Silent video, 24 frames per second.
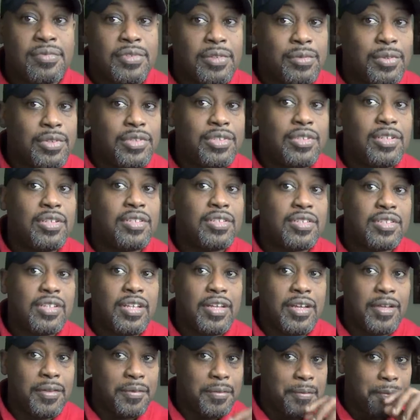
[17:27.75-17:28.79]
I want you to
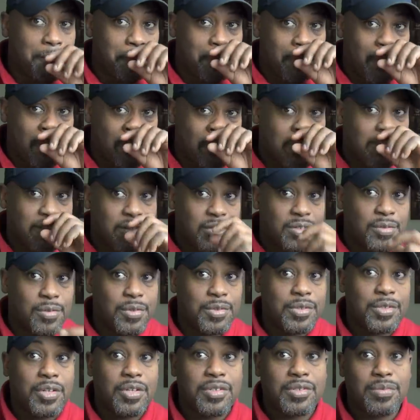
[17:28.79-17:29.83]
understand, I was in the
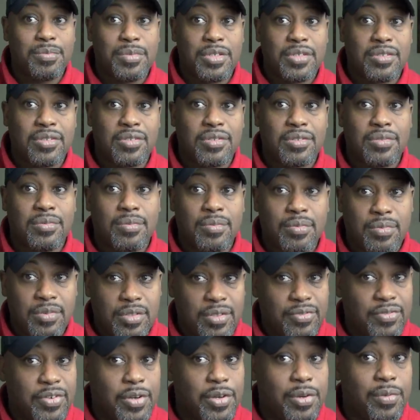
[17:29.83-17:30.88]
storage auction business,
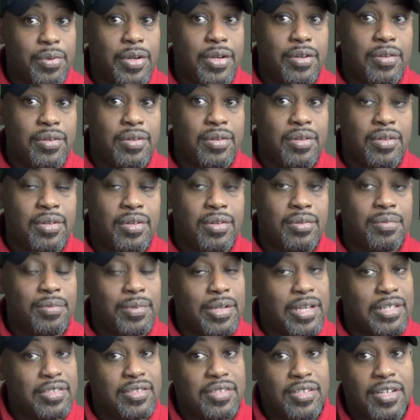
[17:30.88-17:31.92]
did very well,
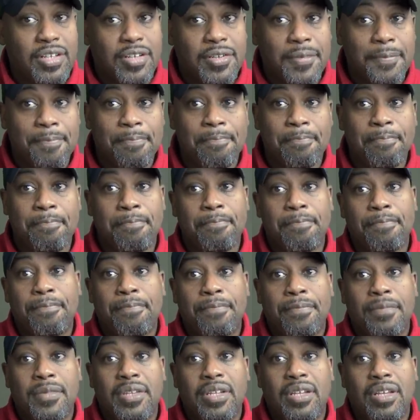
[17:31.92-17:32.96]
got sick,
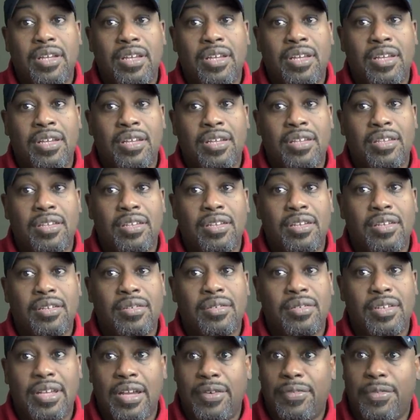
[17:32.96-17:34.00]
and uh,
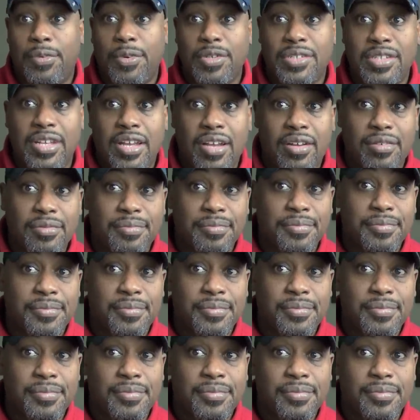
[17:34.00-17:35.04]
got forced out.
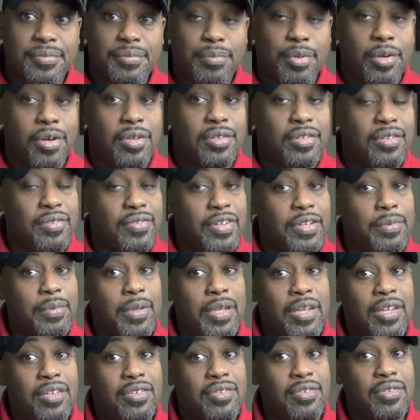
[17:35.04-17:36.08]
Partner developed
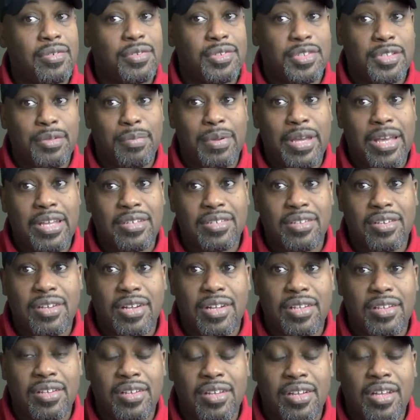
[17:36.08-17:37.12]
cancer, she passed
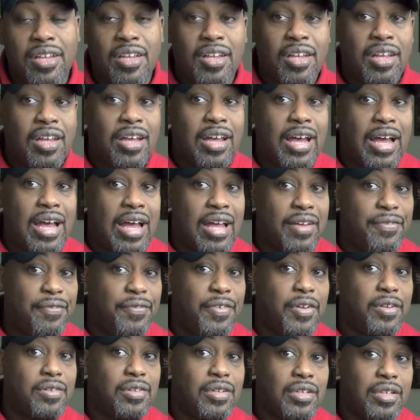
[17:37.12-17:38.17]
on. I
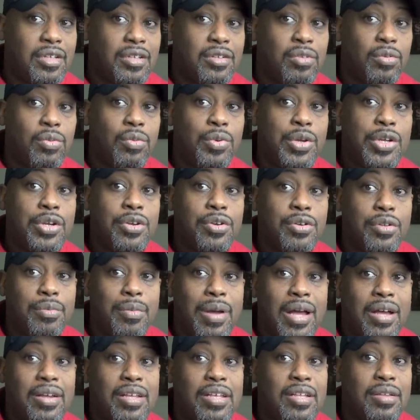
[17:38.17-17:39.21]
felt a little weird
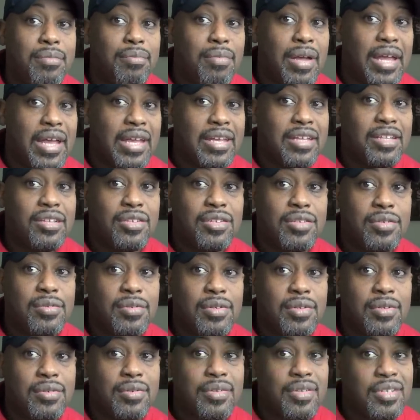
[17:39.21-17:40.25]
about getting back
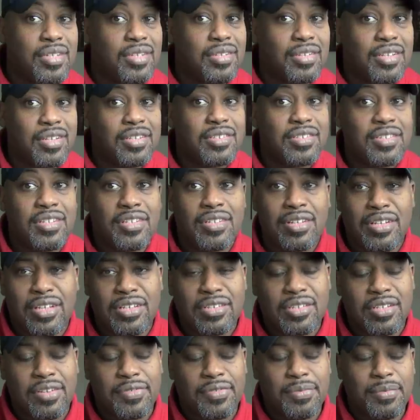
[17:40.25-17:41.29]
into it. And like I said, a lot
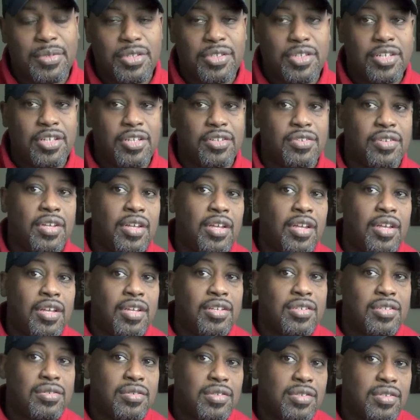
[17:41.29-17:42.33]
of stuff in me changed.
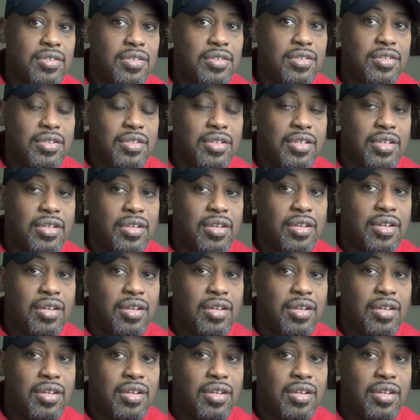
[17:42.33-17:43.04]
So essentially,